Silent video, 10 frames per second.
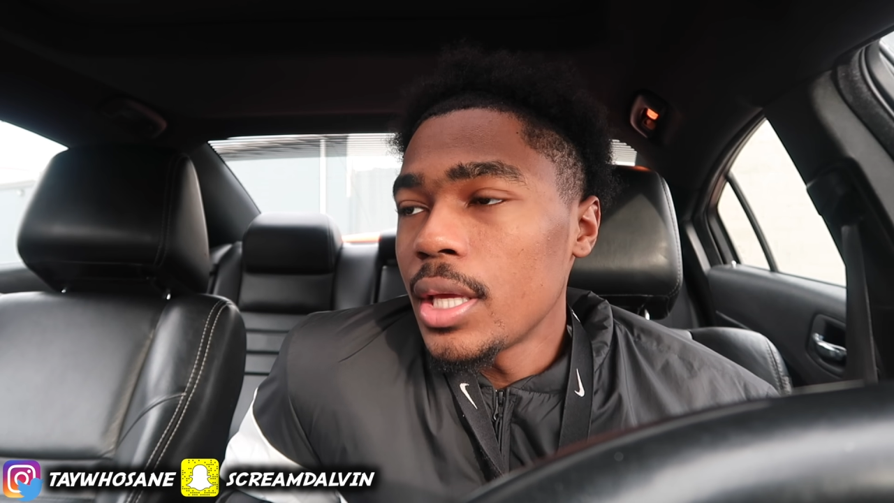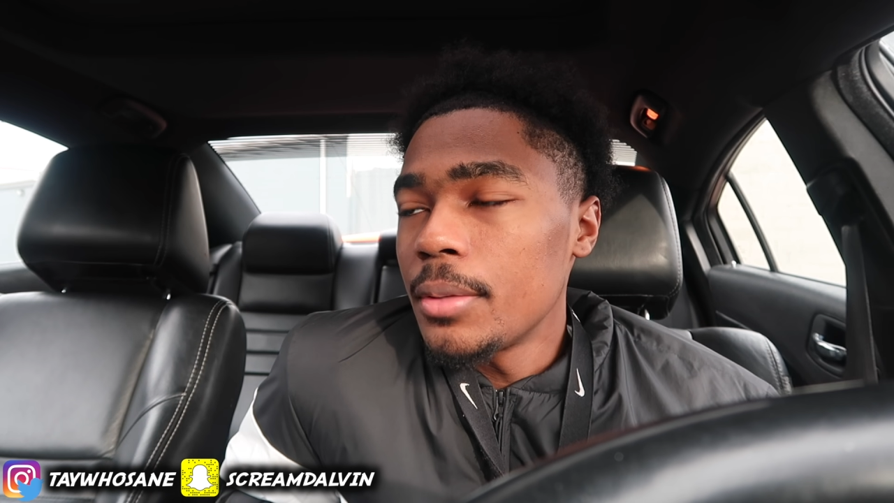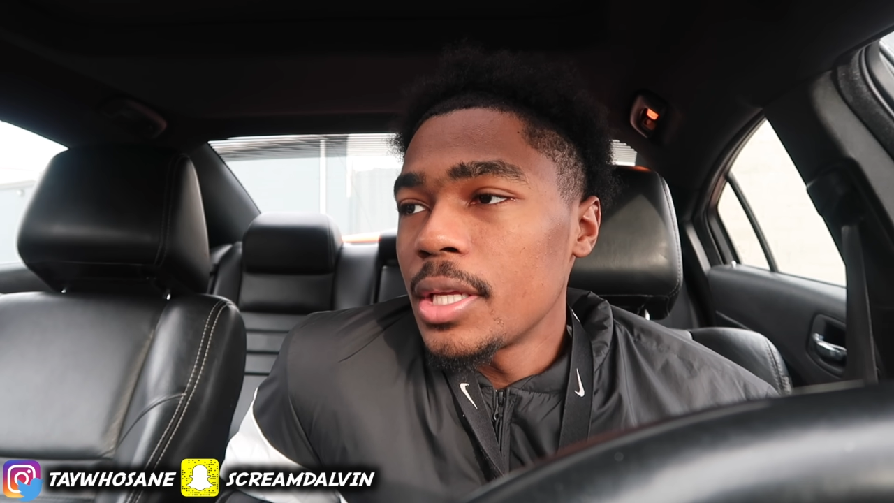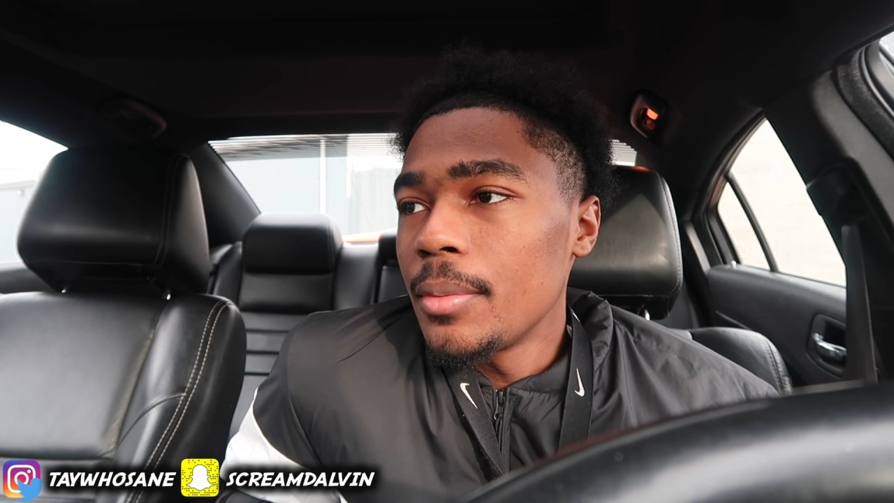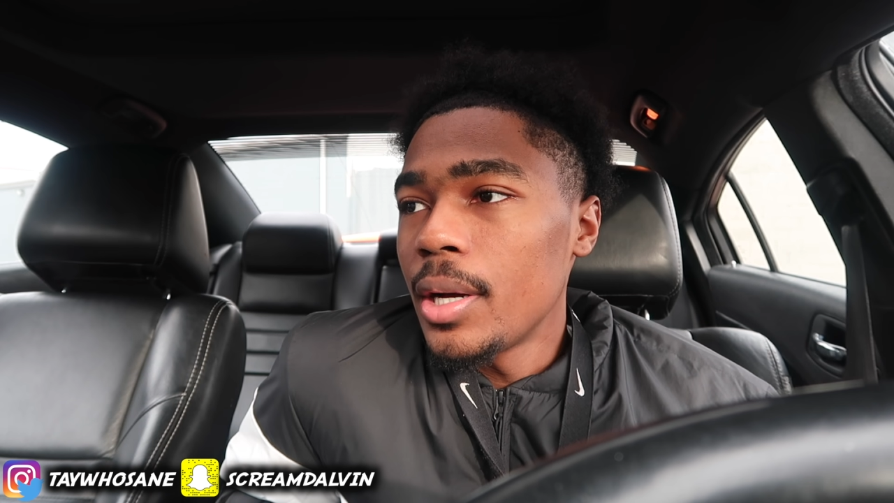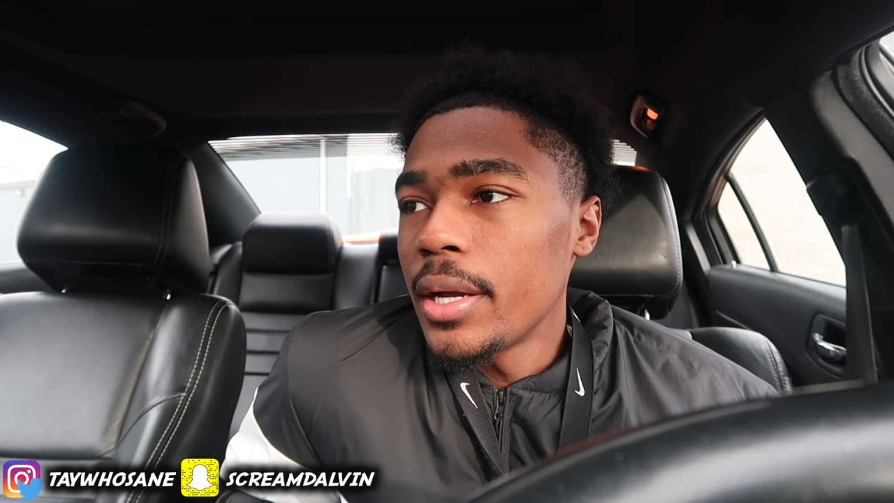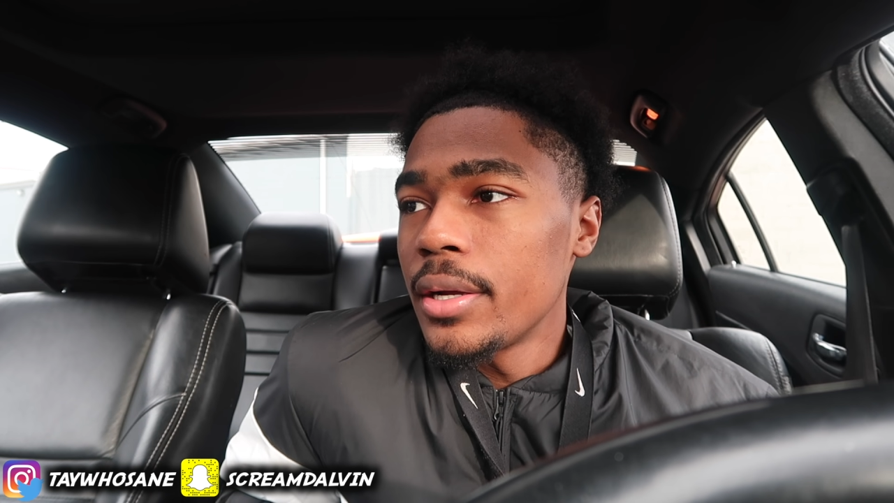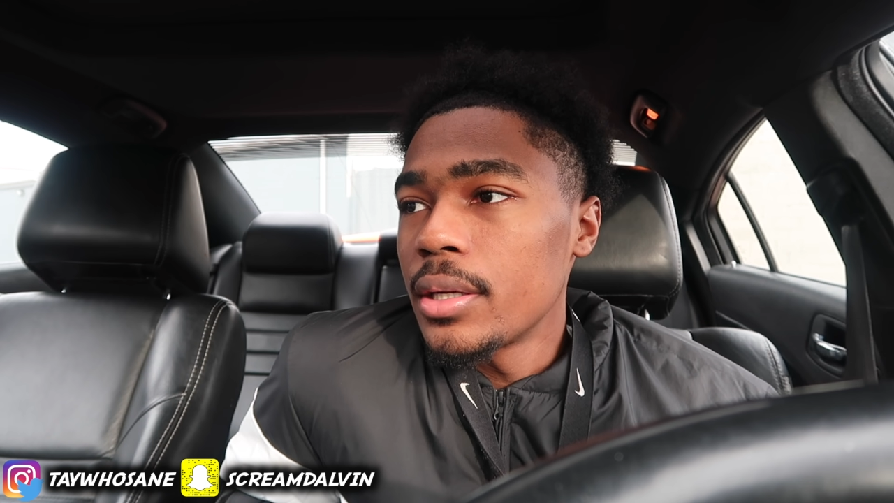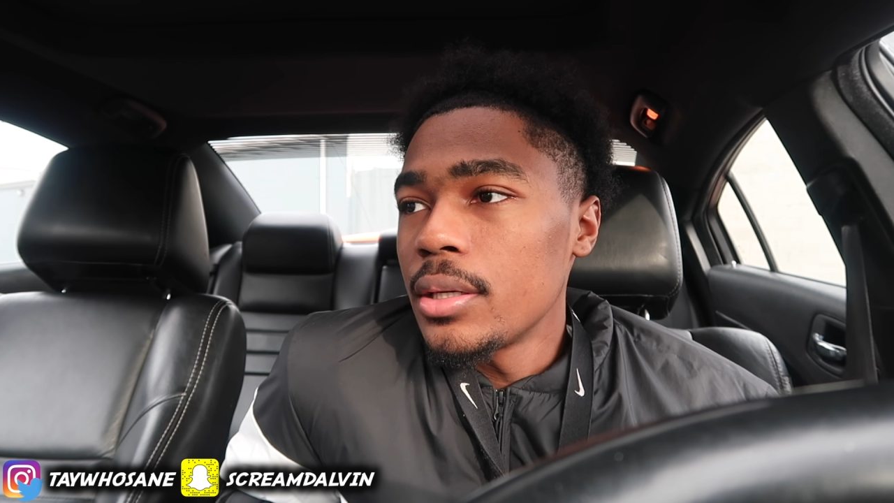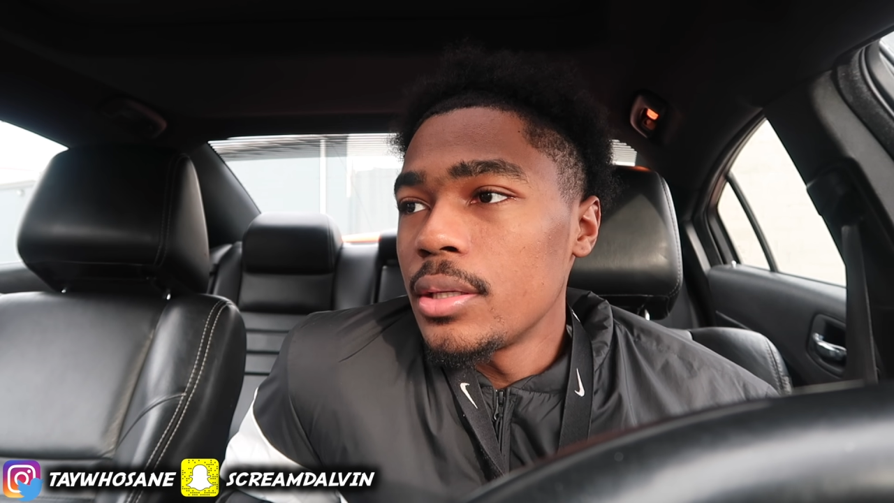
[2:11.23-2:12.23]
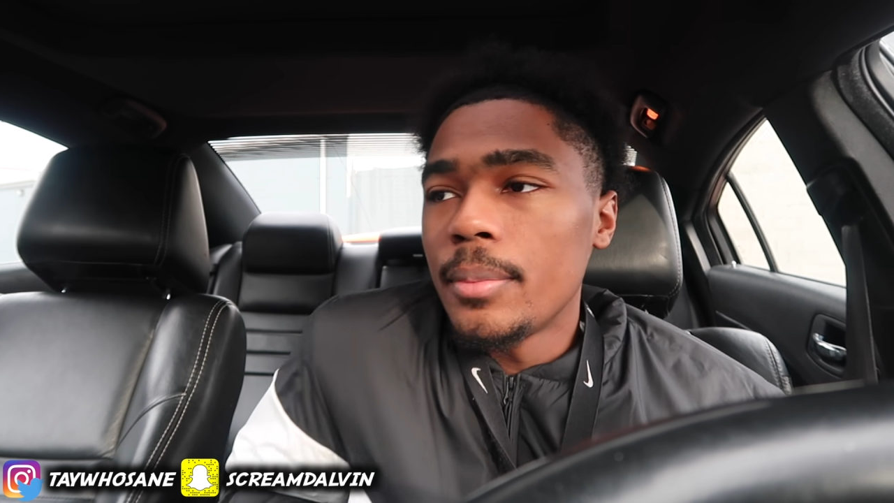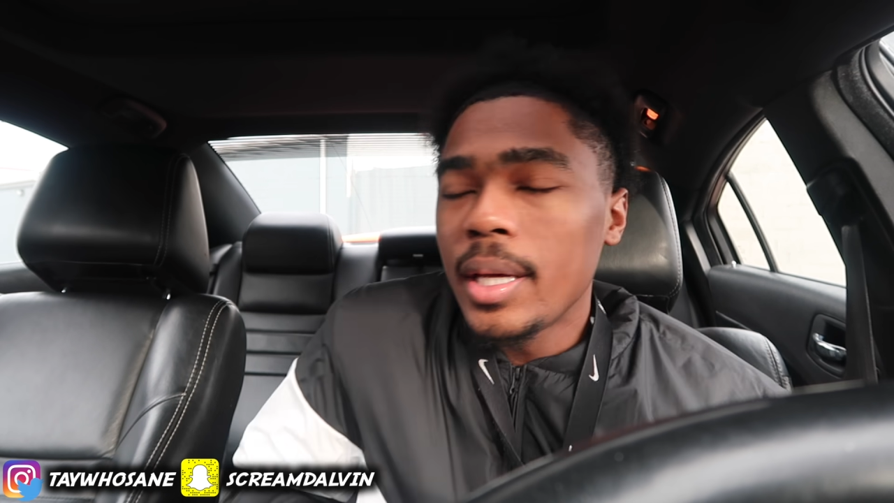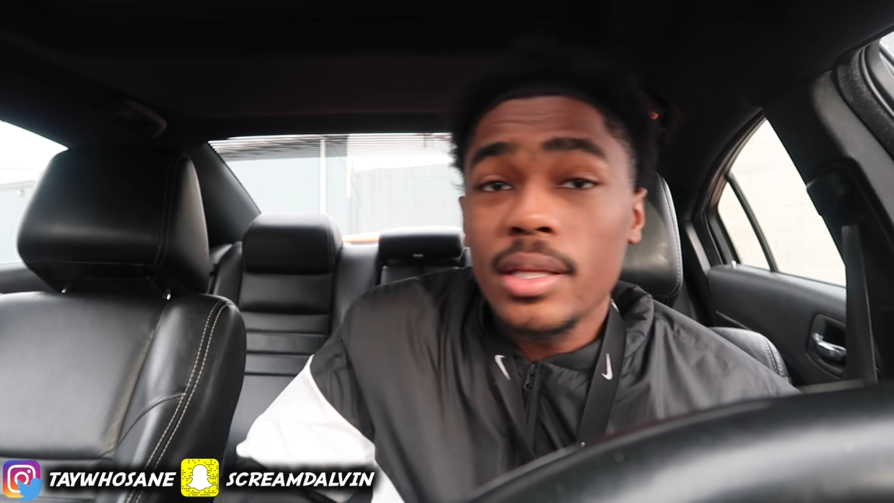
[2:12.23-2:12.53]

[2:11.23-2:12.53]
came to get my hair cut.